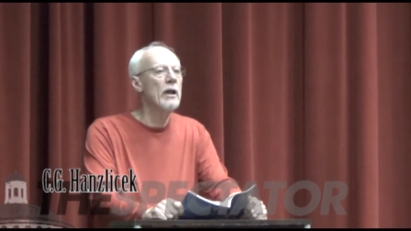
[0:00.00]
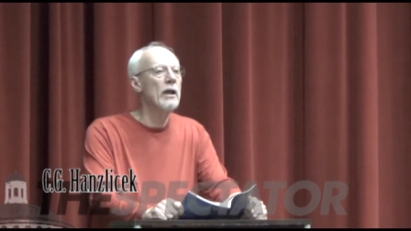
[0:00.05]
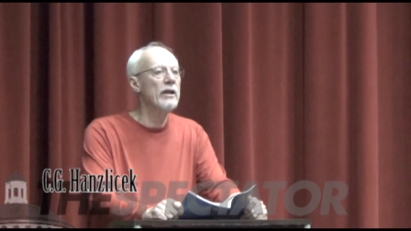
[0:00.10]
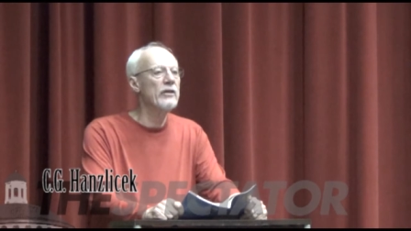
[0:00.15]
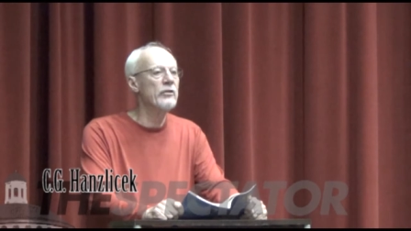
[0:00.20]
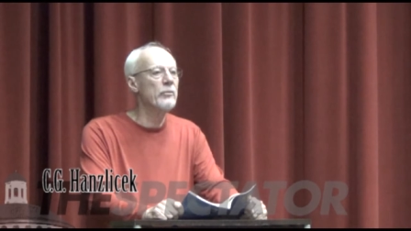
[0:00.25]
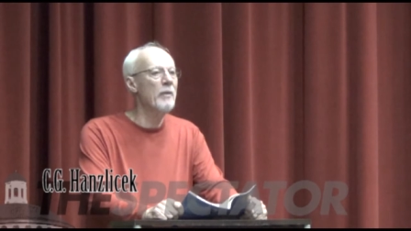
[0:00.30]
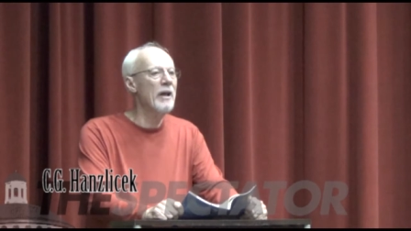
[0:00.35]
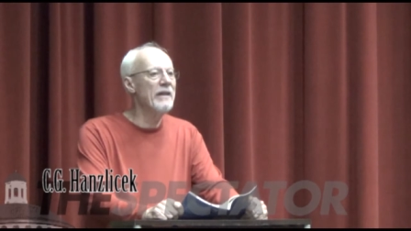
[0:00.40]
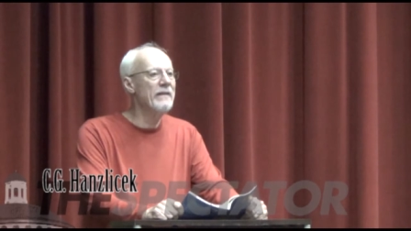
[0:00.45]

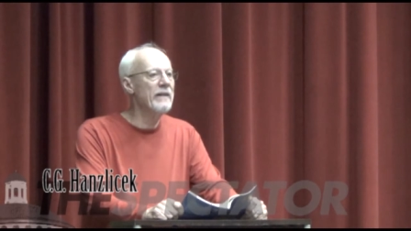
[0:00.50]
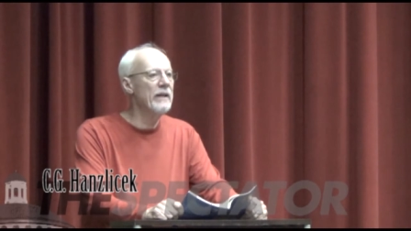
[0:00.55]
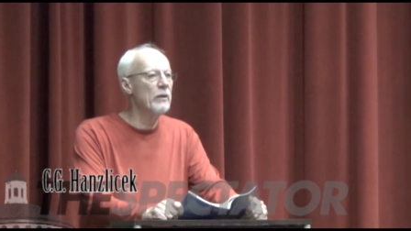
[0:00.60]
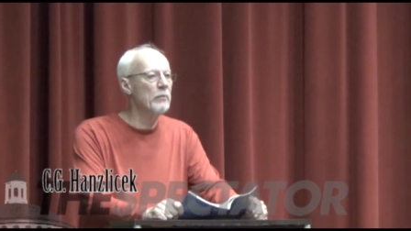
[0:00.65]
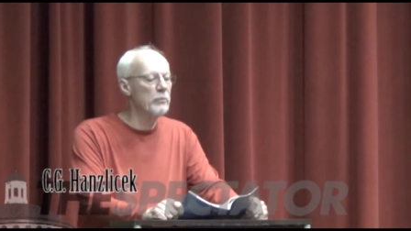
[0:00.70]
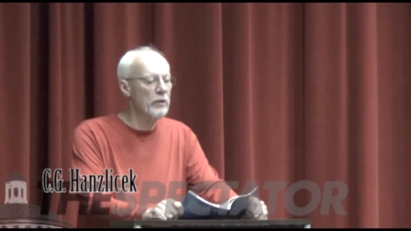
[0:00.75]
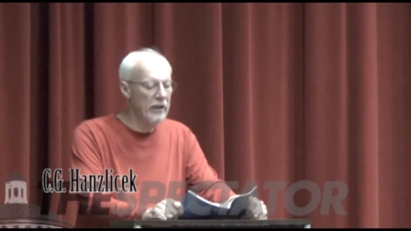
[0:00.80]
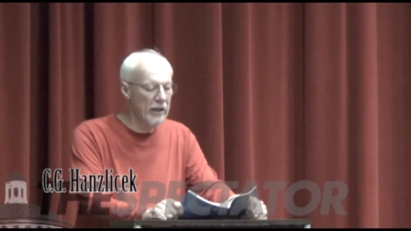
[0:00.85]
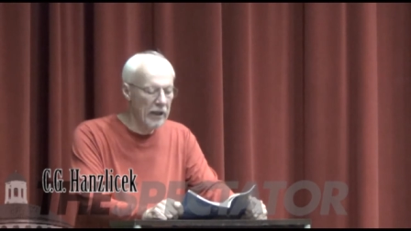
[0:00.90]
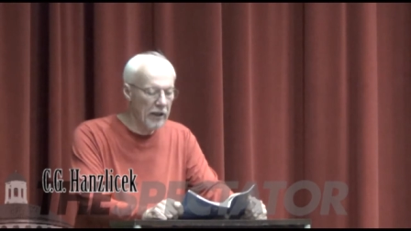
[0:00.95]
has made
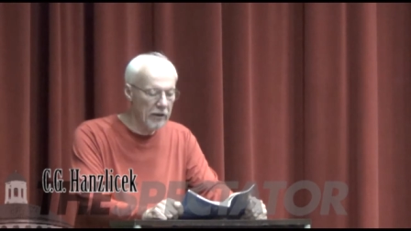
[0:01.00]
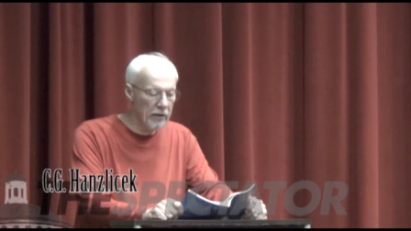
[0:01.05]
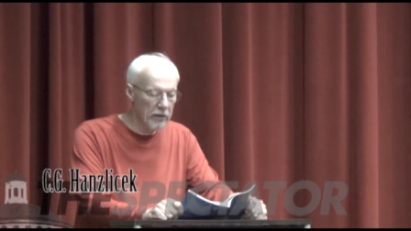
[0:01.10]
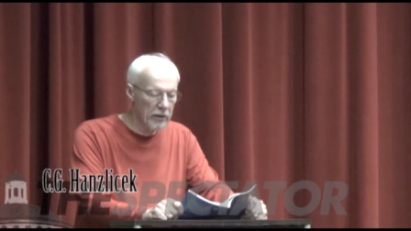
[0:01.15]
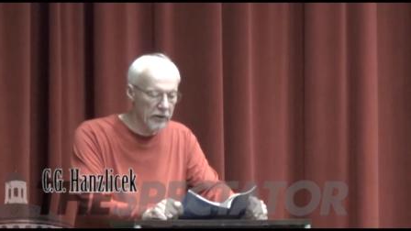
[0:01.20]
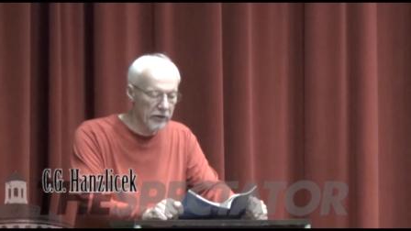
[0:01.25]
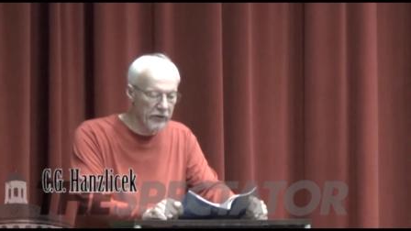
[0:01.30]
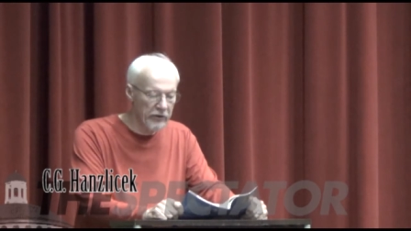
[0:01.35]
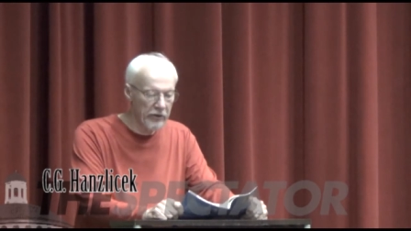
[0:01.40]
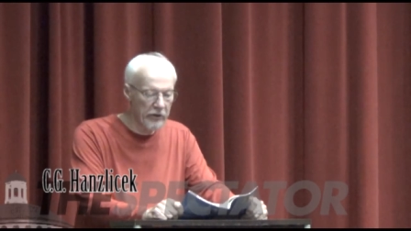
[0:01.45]
them
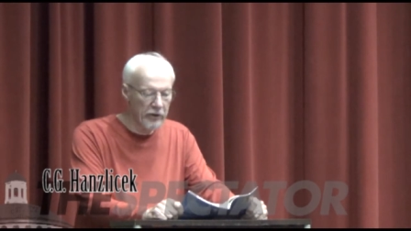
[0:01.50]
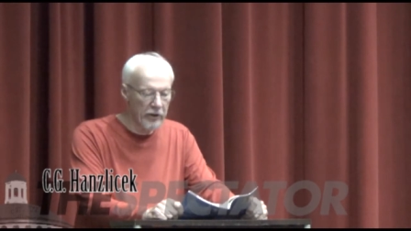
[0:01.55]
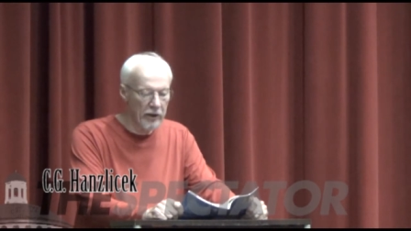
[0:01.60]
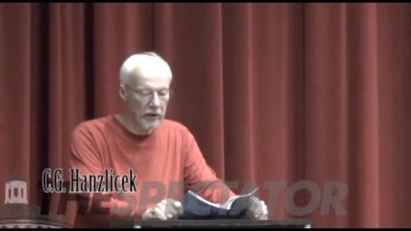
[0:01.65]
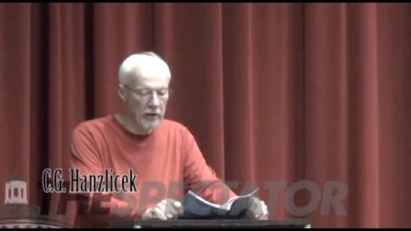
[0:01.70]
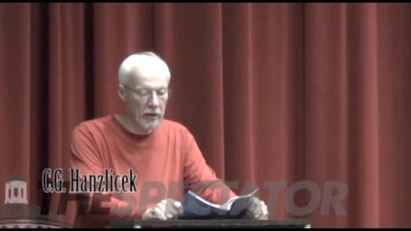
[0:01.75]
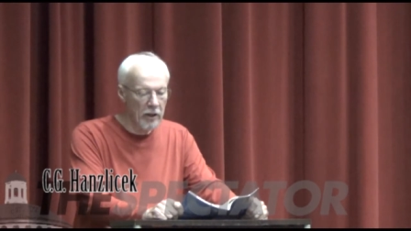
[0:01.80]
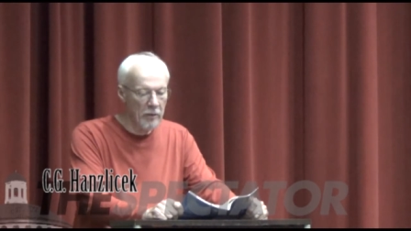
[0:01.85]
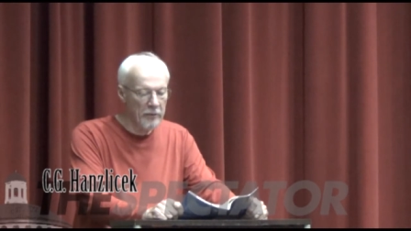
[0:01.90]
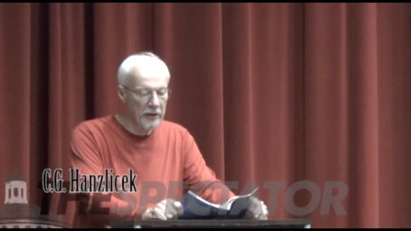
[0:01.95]
careless in
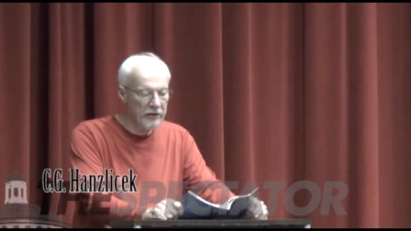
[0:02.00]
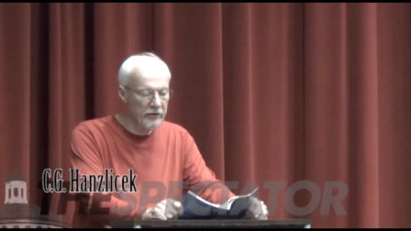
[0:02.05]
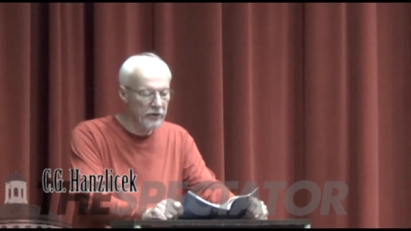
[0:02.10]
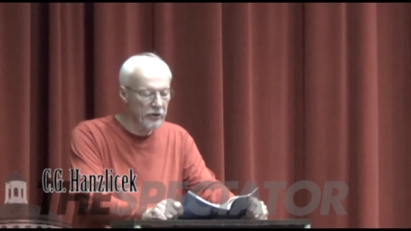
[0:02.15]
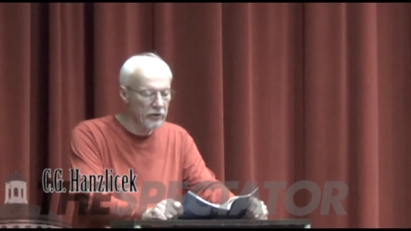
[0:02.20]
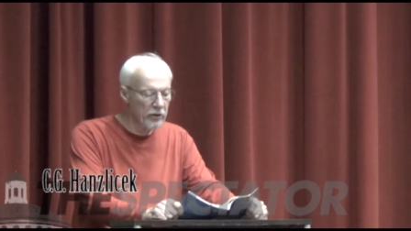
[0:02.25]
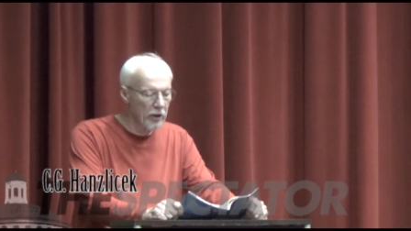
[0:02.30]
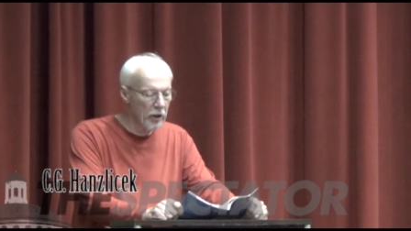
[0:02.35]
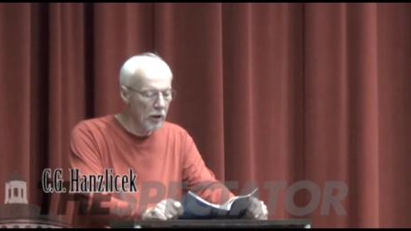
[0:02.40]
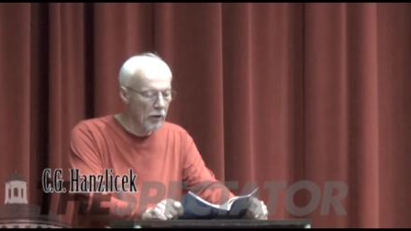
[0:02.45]
their comings
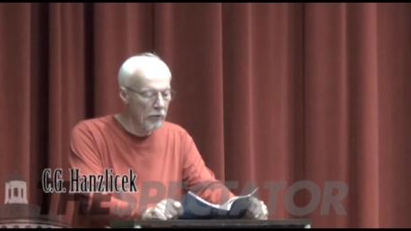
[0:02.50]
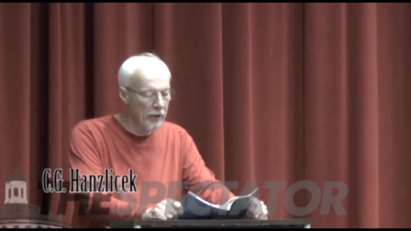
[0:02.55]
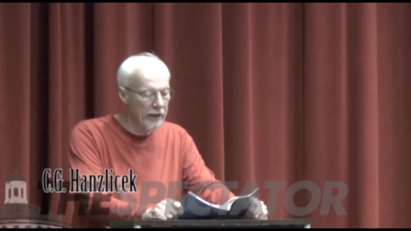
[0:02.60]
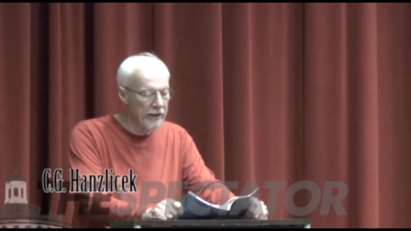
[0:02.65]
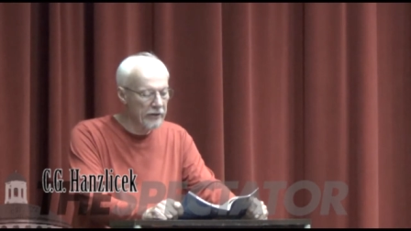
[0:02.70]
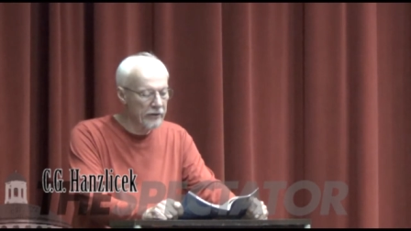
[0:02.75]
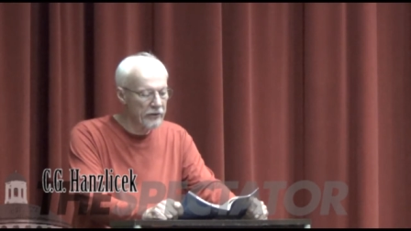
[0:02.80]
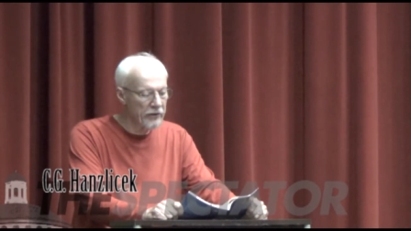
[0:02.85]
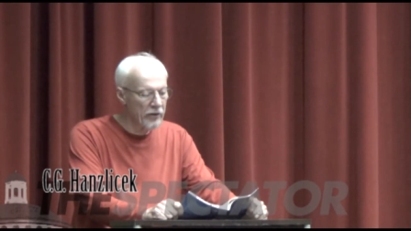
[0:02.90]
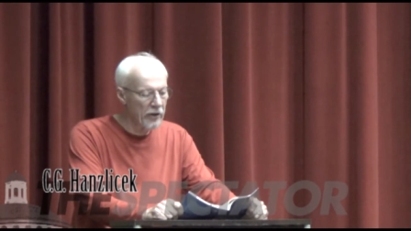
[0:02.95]
and
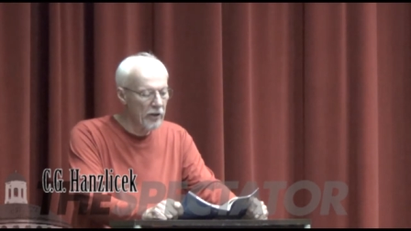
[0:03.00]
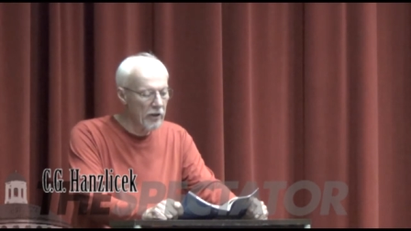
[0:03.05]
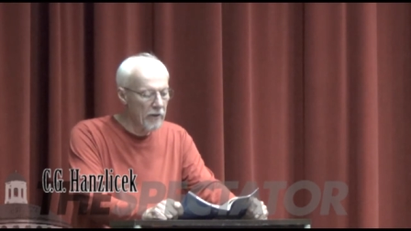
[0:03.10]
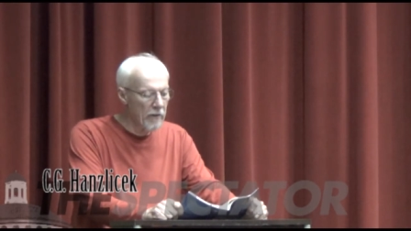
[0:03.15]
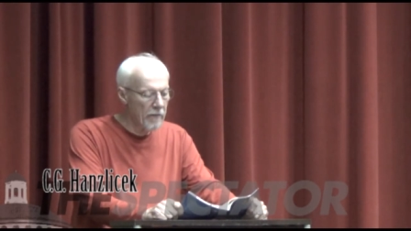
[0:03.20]
goings,